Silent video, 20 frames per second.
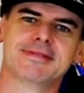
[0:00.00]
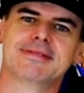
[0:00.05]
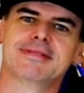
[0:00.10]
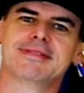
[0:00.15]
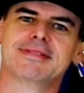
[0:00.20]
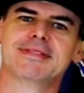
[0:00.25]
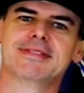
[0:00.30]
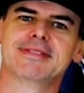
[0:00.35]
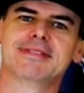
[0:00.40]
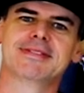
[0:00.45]

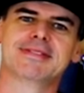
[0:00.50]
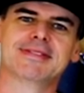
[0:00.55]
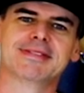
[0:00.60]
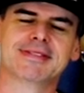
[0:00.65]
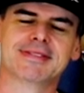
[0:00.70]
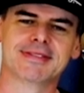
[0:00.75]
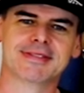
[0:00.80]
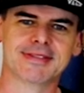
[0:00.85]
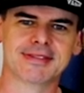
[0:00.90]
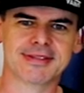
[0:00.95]

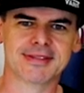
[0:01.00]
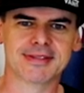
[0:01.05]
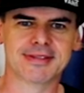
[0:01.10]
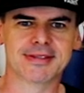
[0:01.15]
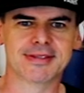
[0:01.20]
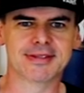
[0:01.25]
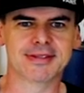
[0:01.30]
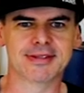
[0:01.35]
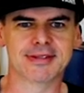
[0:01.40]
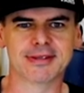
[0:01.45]

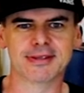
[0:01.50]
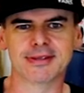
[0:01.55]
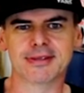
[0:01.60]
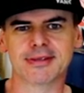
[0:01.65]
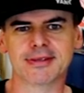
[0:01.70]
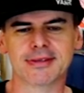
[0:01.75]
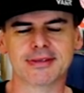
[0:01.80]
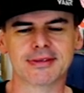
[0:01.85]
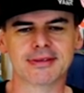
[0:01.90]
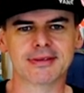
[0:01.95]

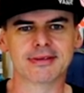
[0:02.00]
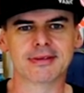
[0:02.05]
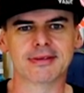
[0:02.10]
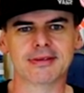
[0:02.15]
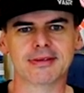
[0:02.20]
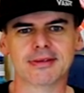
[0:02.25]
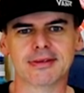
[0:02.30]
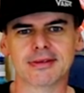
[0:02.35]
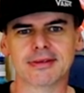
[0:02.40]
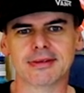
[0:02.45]

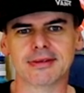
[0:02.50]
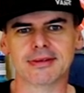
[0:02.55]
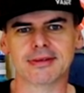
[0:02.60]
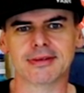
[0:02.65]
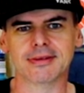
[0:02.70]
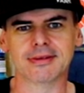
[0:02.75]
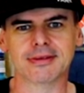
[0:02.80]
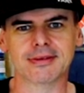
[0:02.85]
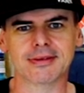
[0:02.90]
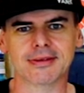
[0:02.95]

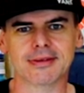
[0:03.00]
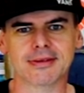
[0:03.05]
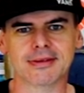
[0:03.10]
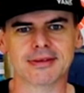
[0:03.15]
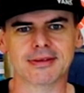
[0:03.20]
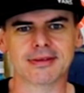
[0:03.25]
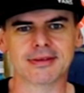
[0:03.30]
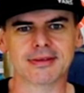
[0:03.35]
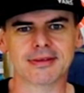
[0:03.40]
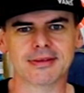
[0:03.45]

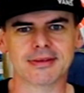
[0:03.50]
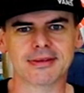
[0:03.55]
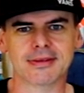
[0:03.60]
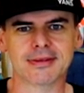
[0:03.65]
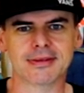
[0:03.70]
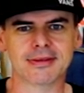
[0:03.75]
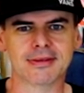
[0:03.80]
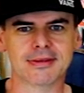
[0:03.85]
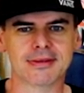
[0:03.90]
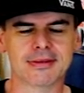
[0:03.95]

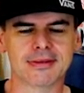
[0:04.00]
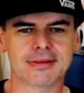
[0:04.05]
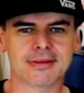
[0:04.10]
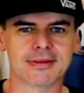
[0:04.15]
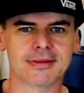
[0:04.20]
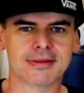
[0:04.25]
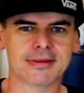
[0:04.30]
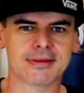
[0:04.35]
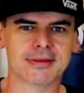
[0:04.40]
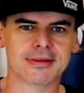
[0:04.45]

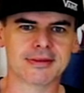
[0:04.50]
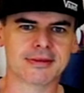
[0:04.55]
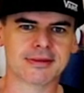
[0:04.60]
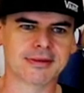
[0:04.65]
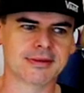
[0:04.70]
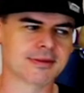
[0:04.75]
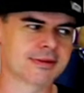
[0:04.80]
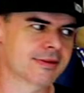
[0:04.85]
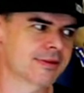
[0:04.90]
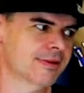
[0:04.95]

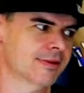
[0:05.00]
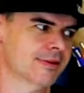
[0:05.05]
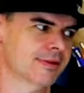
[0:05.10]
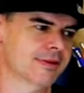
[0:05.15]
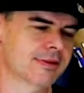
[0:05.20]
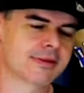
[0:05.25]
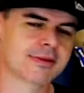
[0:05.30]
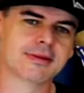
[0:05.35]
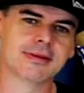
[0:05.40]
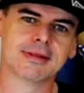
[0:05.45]

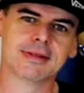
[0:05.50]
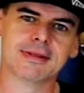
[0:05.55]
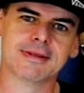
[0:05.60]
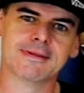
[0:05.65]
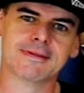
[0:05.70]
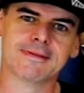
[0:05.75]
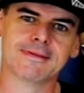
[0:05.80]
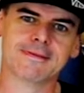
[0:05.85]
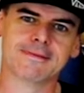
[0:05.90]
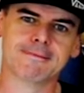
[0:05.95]

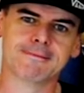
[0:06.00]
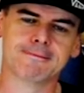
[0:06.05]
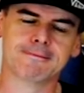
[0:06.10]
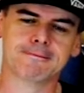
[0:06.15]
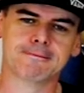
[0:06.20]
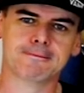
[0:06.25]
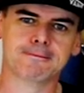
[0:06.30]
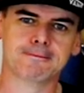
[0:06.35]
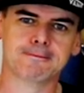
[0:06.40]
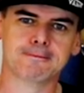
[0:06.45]

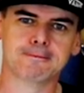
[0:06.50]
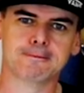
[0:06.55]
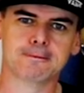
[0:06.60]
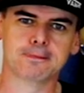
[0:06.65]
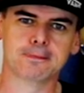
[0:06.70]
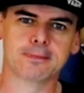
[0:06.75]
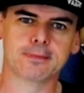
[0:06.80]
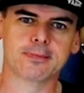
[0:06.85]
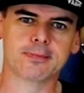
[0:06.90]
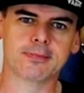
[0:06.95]

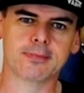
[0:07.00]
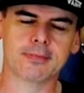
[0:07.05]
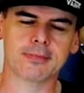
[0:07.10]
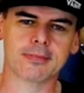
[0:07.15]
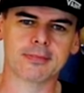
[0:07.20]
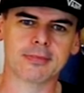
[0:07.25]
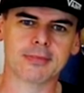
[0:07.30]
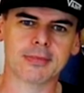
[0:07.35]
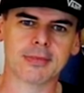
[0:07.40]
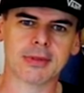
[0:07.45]

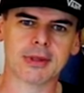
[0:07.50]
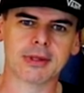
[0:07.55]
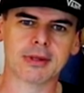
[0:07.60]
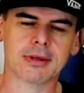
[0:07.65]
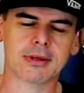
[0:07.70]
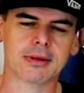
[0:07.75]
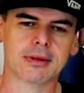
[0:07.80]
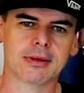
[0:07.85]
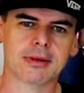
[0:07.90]
No words are spoken by the person on screen.